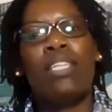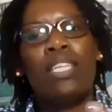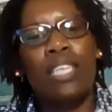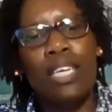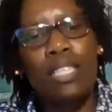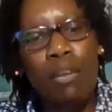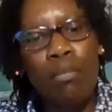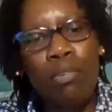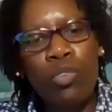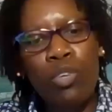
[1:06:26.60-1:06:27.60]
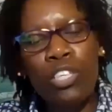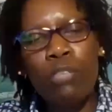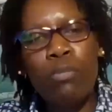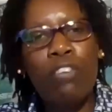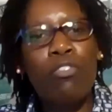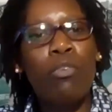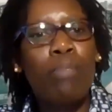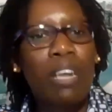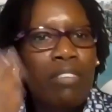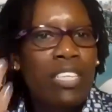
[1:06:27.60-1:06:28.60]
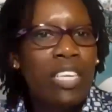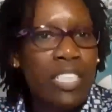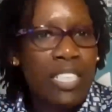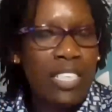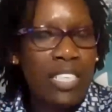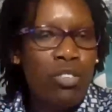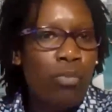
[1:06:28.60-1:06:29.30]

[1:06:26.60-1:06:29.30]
The second type of scholarships are from private entities,